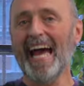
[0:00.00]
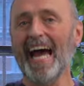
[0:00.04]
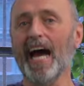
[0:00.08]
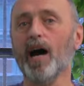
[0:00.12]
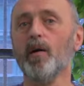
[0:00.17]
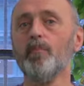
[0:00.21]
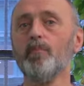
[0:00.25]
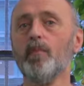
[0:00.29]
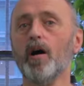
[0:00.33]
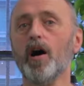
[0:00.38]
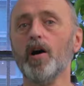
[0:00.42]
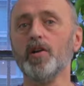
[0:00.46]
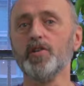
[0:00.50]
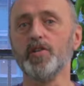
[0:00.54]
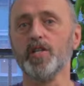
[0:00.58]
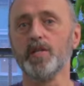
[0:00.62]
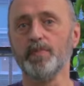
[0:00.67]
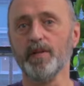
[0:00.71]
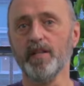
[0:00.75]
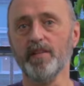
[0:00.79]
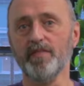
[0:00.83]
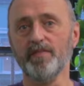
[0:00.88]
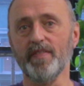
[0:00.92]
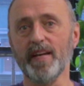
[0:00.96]
how much
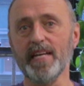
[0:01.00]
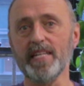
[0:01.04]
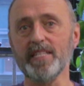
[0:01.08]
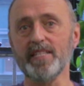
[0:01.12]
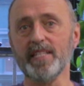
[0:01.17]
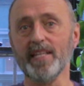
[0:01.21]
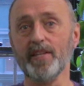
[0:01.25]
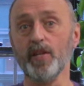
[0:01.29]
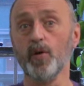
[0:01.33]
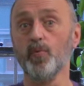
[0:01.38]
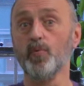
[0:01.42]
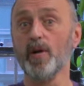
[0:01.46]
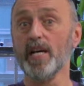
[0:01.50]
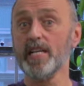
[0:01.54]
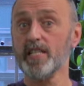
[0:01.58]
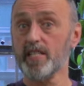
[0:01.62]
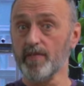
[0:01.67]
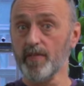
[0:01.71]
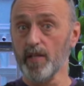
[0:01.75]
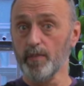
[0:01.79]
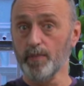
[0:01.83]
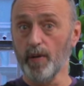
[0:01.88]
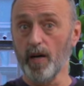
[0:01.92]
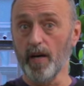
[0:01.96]
has been invested in the rest
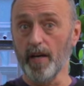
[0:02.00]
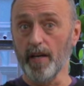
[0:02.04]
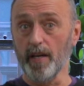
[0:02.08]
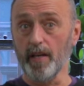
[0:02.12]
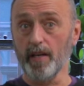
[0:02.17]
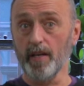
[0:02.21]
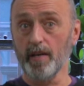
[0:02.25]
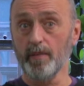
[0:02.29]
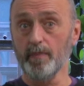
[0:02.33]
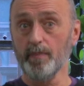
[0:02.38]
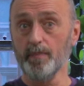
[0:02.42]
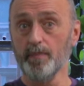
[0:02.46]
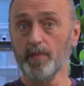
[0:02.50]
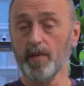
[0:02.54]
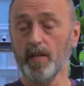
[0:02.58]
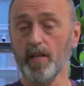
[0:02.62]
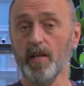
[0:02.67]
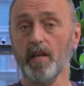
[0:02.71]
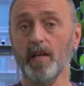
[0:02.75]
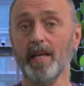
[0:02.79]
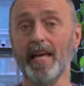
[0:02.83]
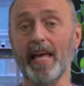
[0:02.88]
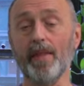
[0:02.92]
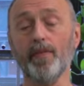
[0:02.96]
of the bike.
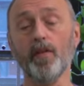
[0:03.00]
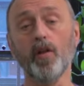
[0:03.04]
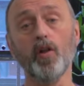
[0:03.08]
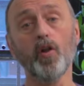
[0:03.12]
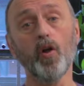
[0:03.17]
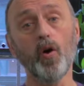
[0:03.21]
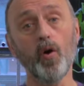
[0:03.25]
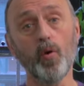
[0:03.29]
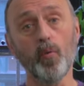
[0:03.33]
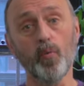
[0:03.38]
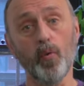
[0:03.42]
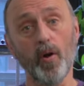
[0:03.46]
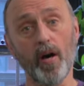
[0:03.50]
In the long